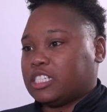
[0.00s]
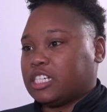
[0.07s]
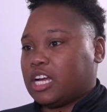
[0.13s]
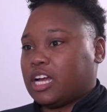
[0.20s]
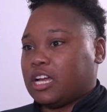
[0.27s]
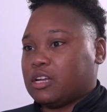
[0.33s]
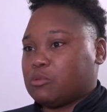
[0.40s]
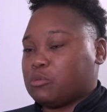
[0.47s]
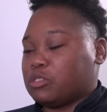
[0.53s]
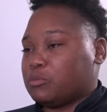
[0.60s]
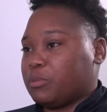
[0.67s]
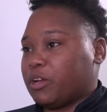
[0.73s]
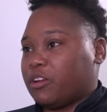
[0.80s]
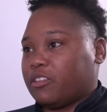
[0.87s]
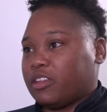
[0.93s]
John was
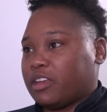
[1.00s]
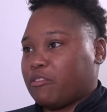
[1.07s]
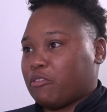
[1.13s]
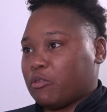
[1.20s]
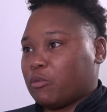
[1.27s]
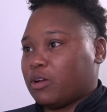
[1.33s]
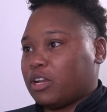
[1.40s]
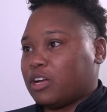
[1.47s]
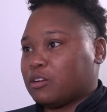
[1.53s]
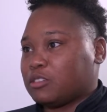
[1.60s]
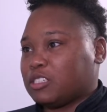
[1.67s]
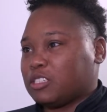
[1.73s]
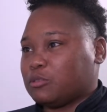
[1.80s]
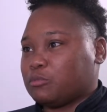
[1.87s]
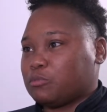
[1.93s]
bigger than everyone
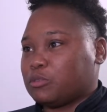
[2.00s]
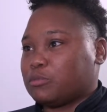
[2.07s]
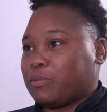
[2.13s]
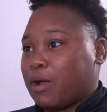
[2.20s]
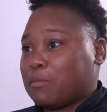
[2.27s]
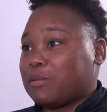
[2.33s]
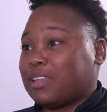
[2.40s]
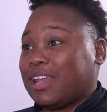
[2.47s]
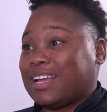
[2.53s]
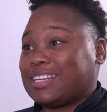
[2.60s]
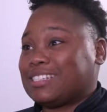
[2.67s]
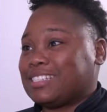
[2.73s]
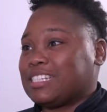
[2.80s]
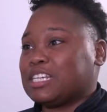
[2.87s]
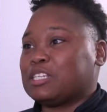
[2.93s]
else. He was probably like
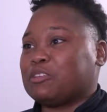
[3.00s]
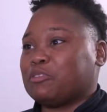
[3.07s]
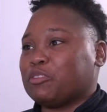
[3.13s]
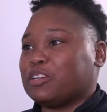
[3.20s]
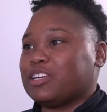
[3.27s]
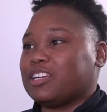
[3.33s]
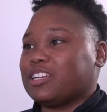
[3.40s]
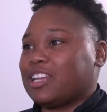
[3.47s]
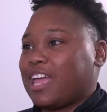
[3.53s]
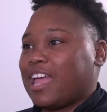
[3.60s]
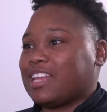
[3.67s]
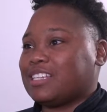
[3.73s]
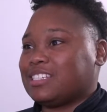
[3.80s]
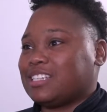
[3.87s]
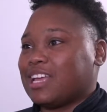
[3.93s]
6 foot
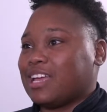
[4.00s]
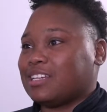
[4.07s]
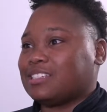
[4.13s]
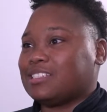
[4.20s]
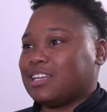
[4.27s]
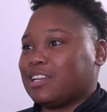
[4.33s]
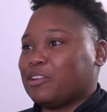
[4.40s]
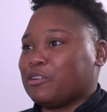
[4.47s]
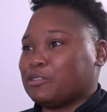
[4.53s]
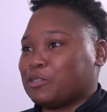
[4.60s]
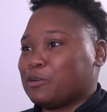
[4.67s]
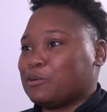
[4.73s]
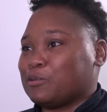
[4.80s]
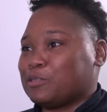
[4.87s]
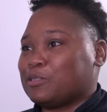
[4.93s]
at 10 years
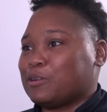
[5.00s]
old.